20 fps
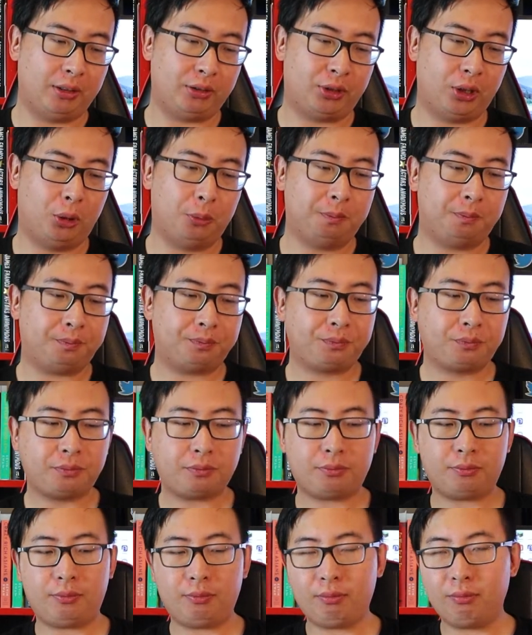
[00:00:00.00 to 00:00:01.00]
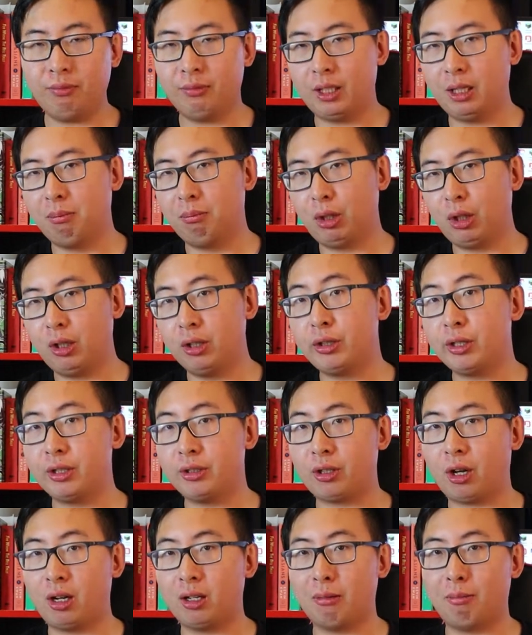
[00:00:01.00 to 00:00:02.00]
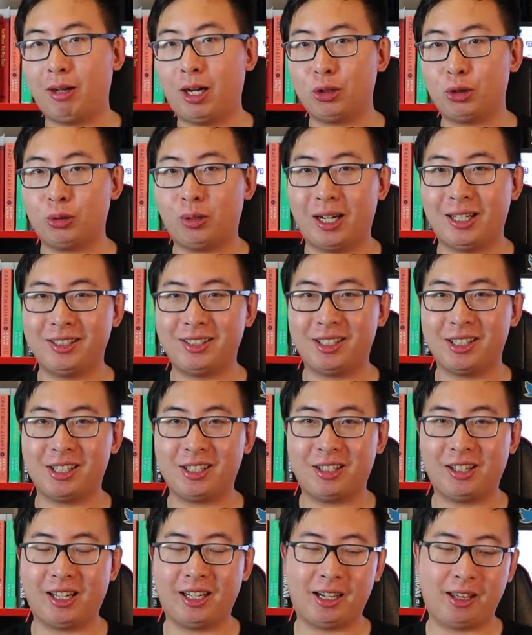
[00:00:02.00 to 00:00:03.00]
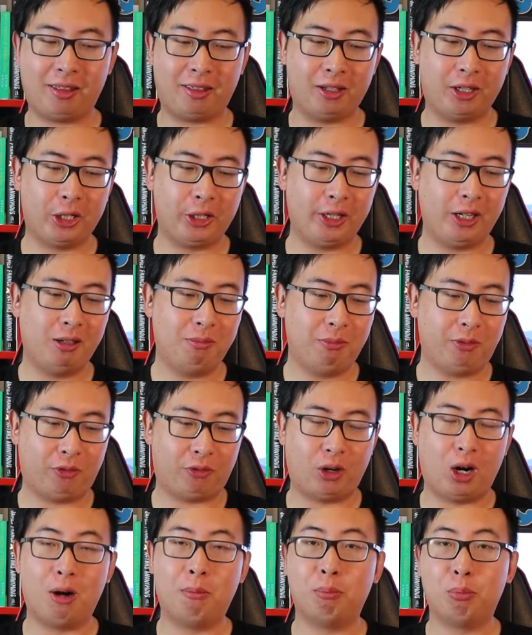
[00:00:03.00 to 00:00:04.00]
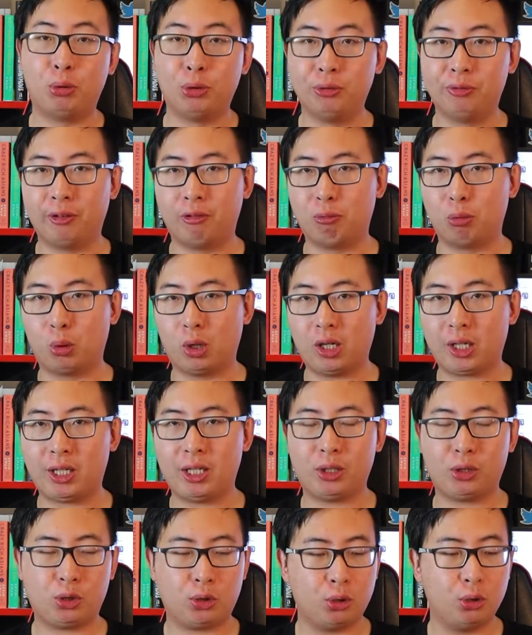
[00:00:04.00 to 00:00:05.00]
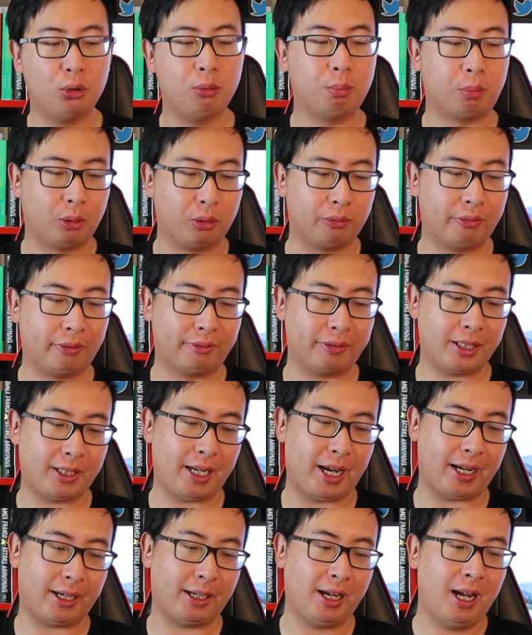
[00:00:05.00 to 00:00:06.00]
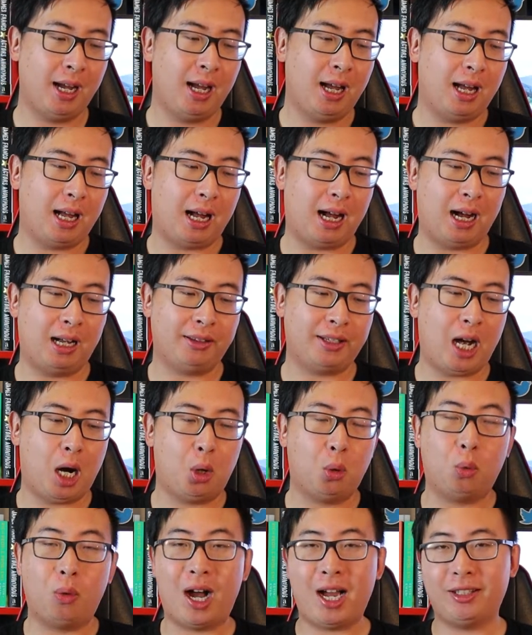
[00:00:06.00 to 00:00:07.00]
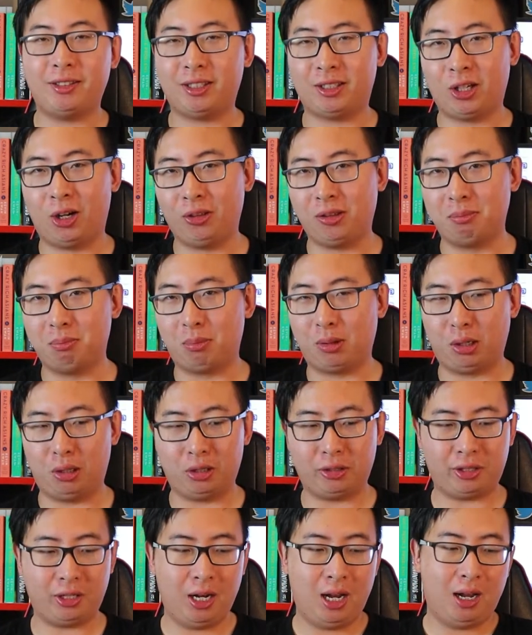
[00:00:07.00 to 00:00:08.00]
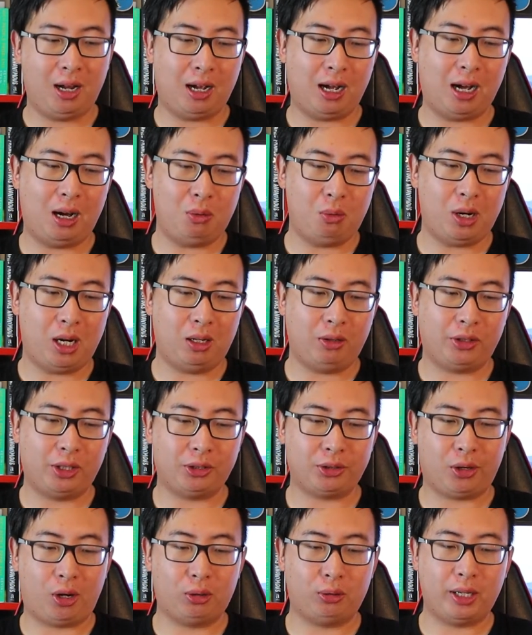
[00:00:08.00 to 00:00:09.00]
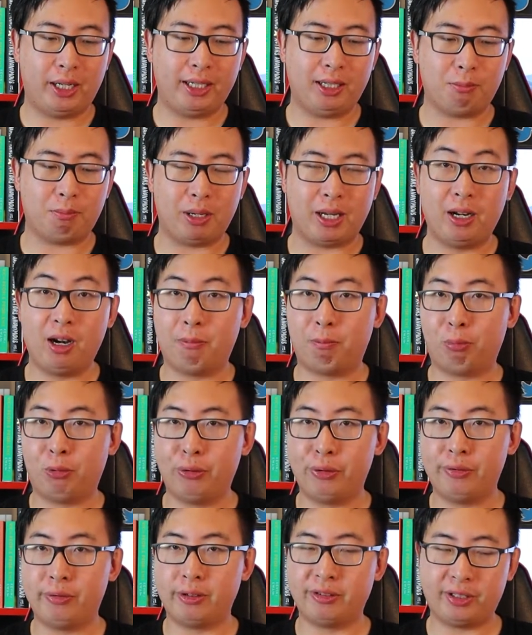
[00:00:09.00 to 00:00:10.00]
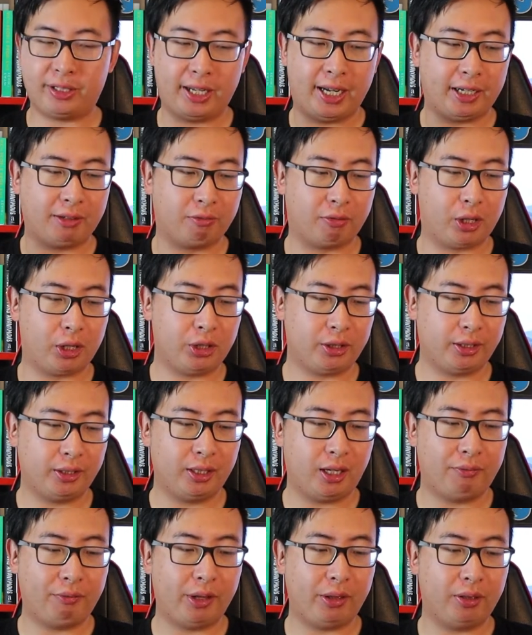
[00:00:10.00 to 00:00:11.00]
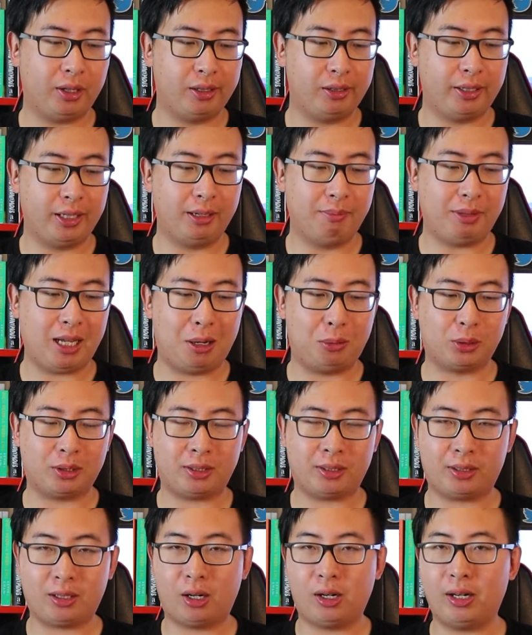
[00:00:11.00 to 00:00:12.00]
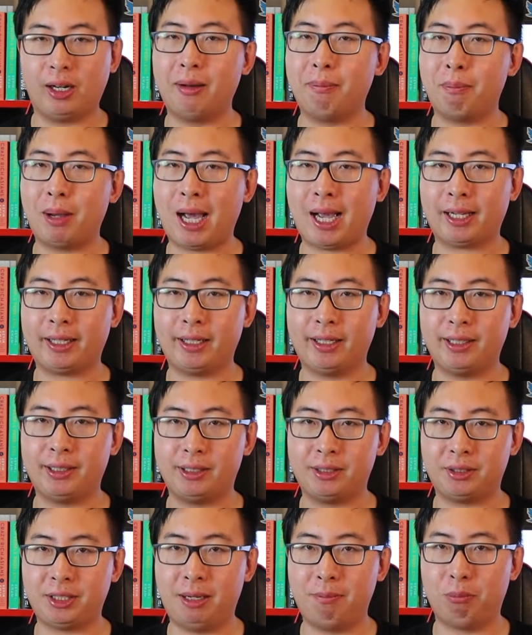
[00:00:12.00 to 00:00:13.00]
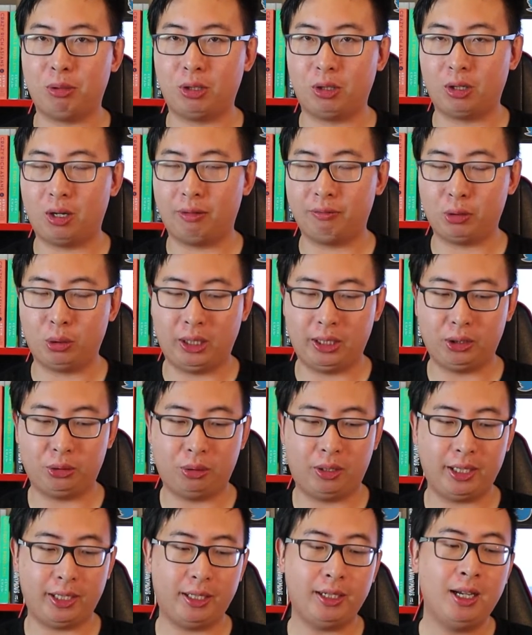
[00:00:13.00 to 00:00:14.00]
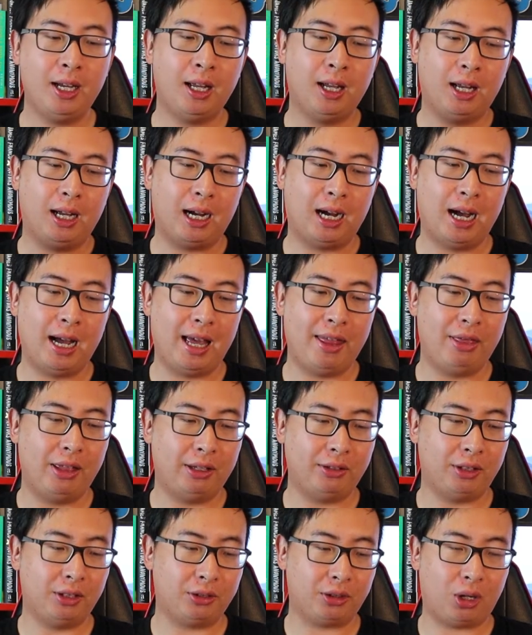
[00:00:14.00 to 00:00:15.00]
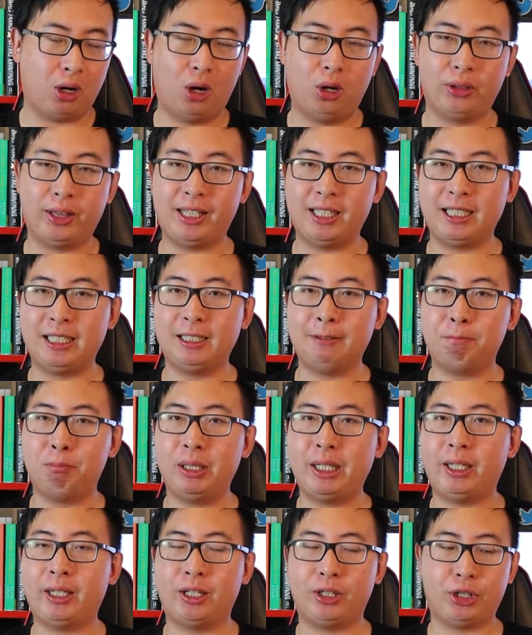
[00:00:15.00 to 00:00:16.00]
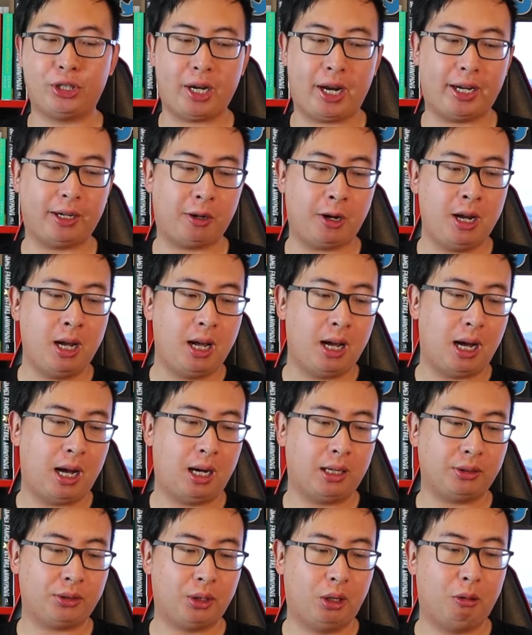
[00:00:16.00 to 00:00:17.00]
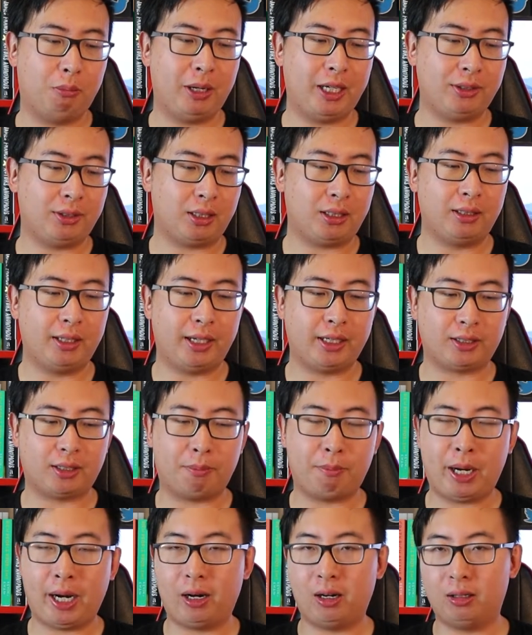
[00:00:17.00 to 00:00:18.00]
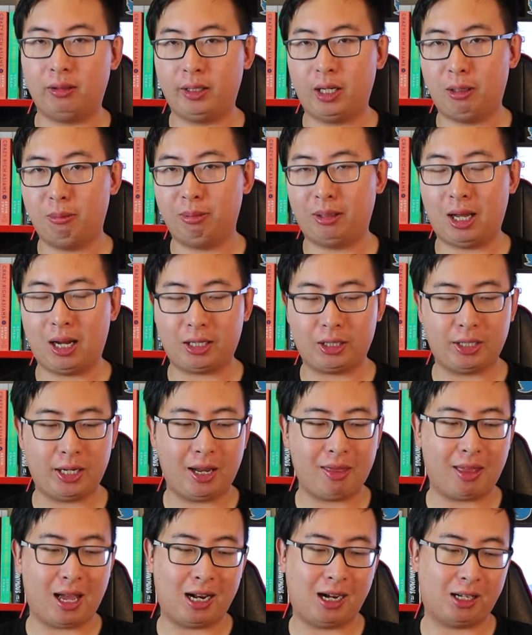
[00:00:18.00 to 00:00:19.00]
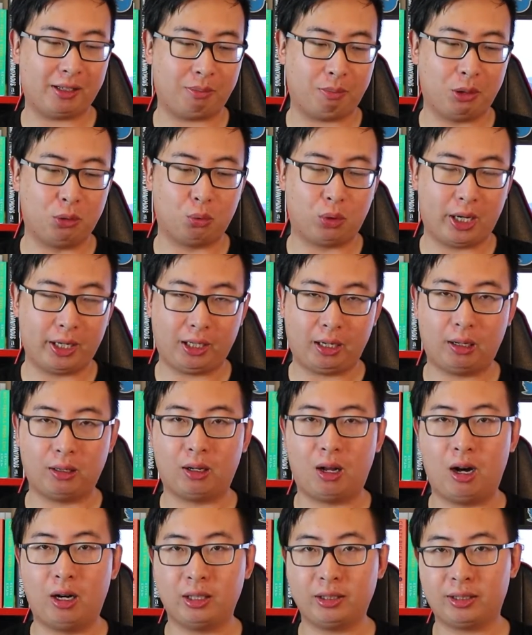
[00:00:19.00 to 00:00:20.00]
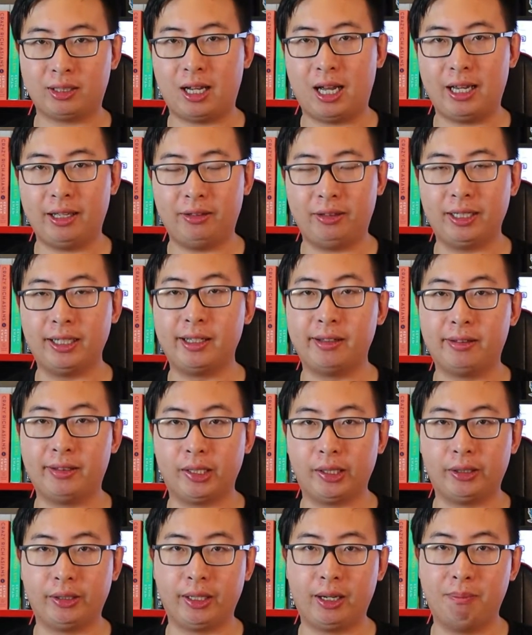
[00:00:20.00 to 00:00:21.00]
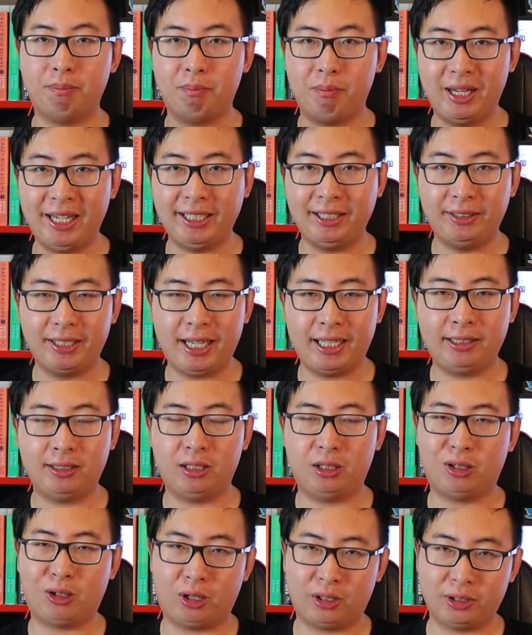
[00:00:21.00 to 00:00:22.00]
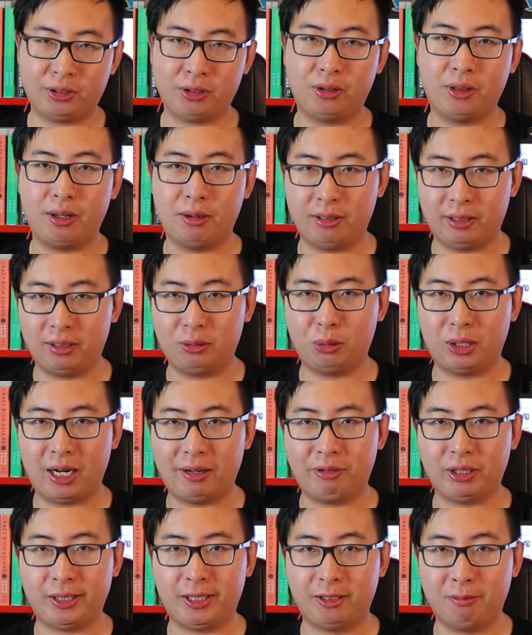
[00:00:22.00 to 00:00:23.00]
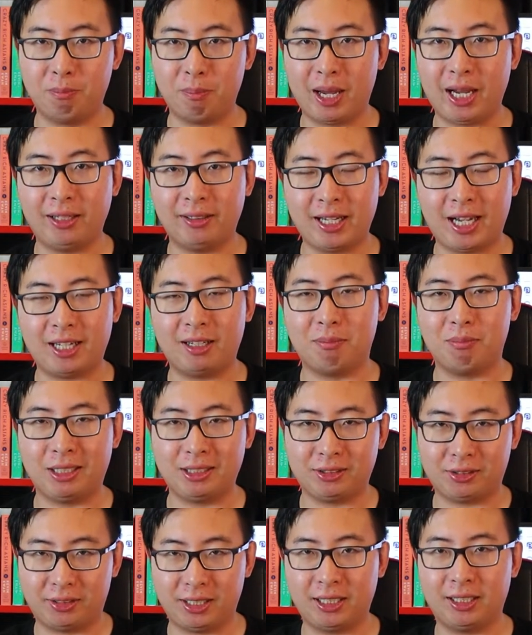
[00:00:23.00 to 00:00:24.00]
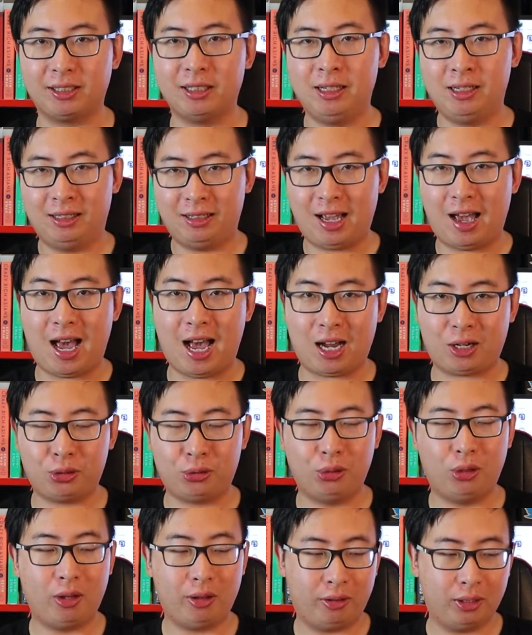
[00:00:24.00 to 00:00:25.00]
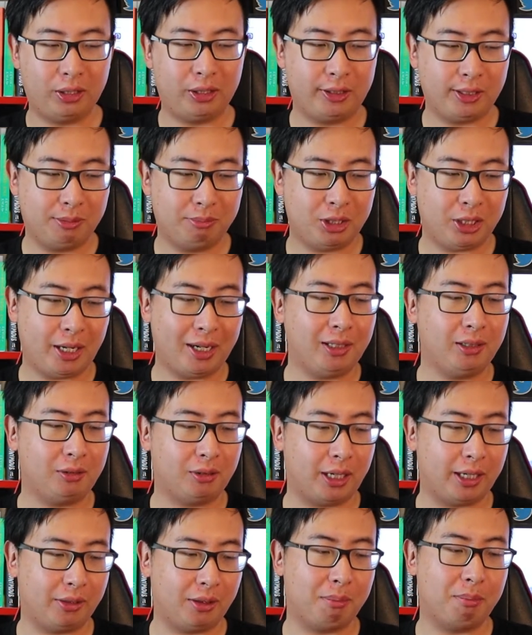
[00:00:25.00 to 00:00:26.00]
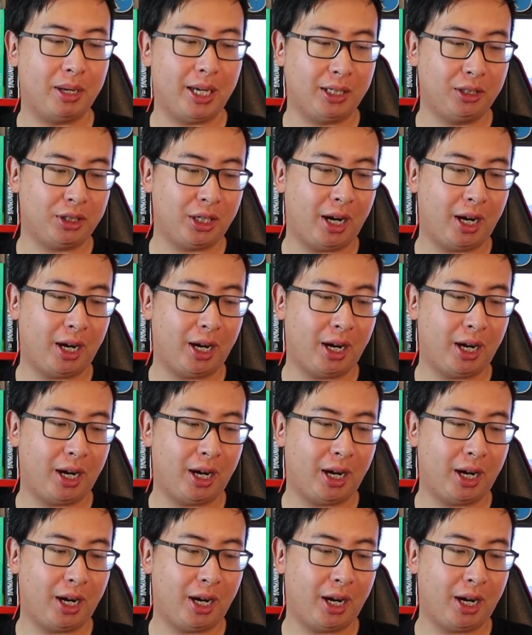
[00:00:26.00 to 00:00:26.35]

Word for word: so the merge is all about transitioning Ethereum from proof of work to proof of stake. Uh, now, why is it called the merge? Uh, well, there's already been a proof of stake version of Ethereum that was started back in December of 2020, uh, and this is called the Beacon Chain. Uh, so basically, it's a parallel blockchain that has been running alongside the Ethereum mainnet, or so that whenever you hear mainnet, it means the actual Ethereum chain, right? The main